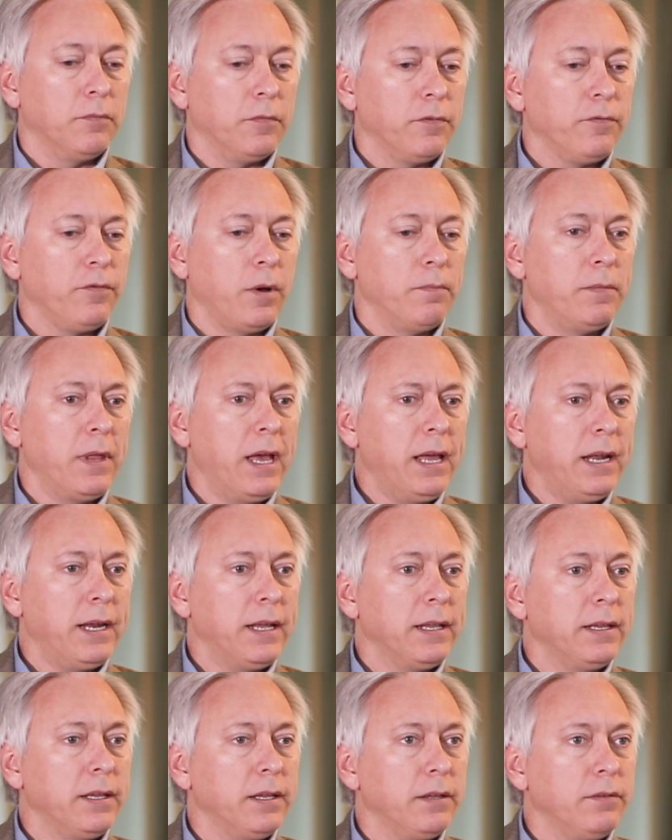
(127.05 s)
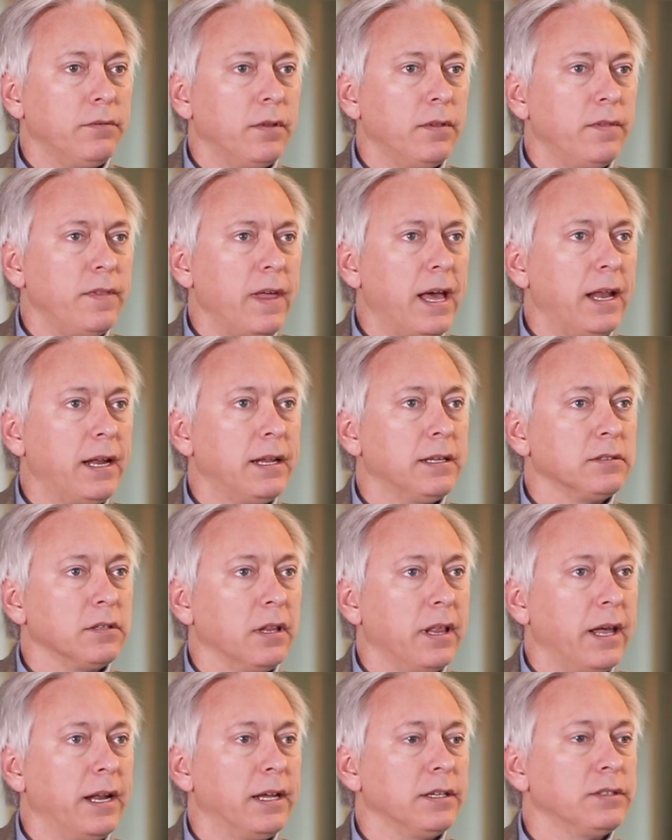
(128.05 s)
from that, and then that has
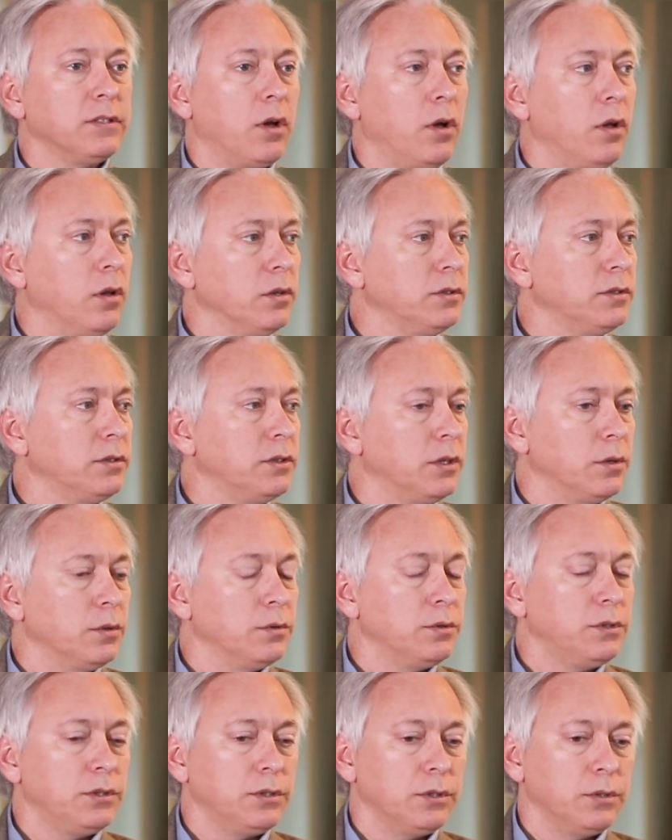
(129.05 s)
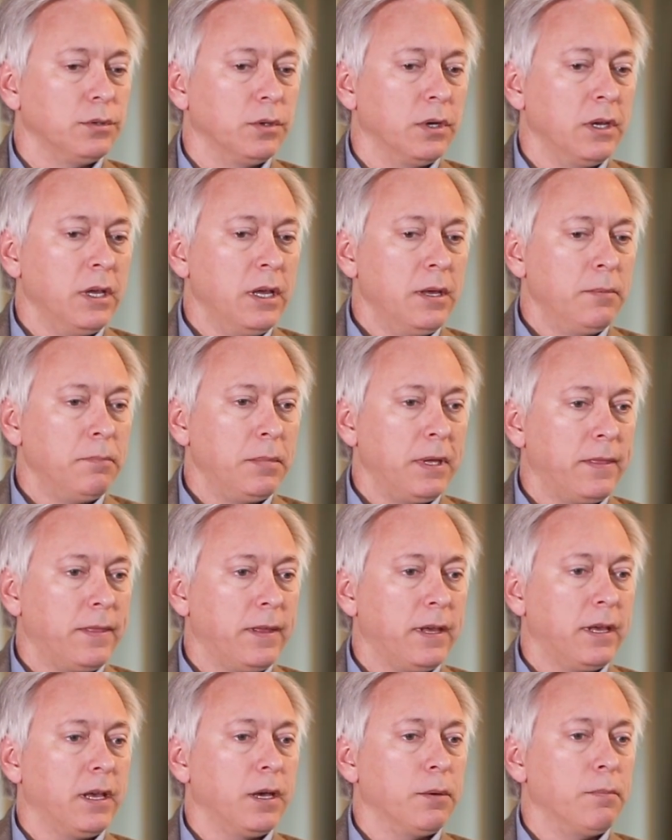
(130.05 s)
led us also to be
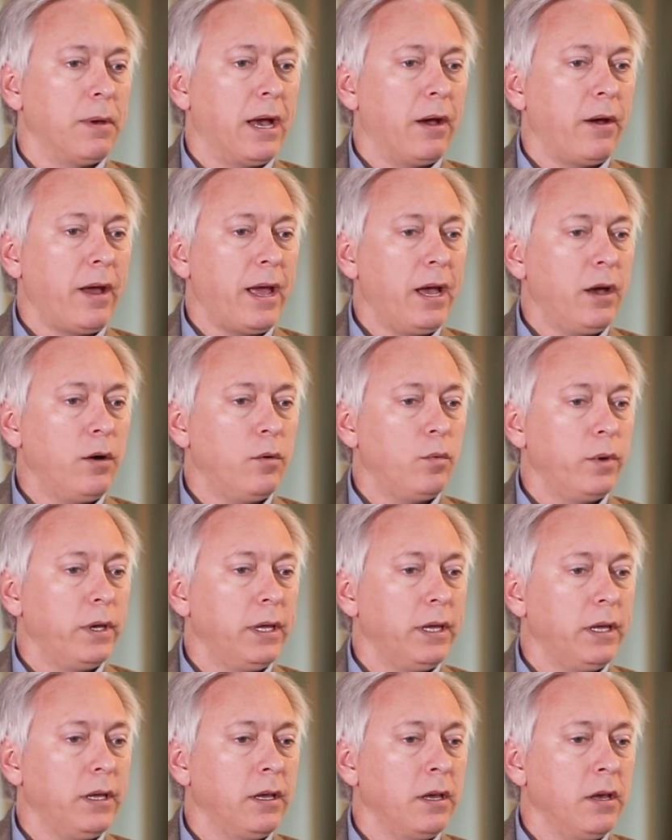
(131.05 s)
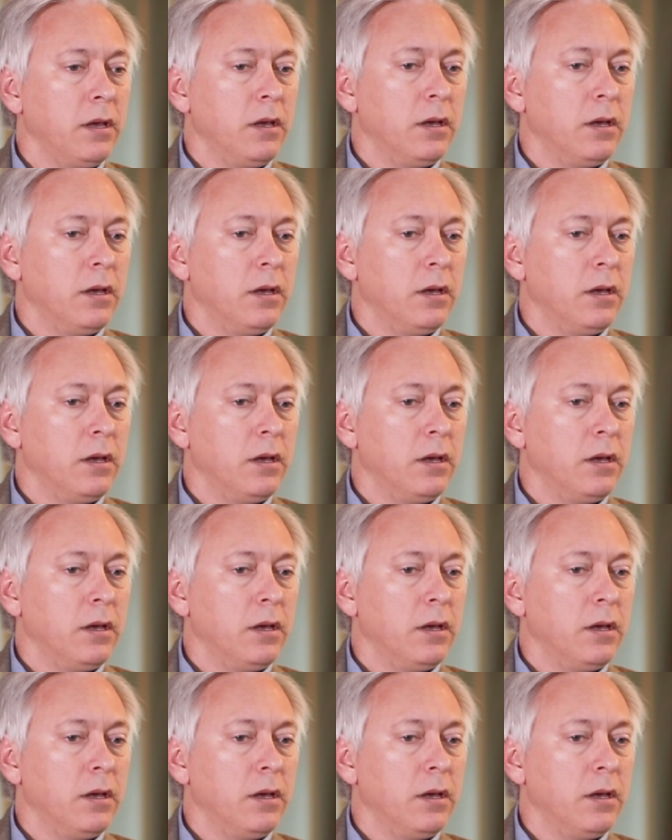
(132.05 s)
thinking about how we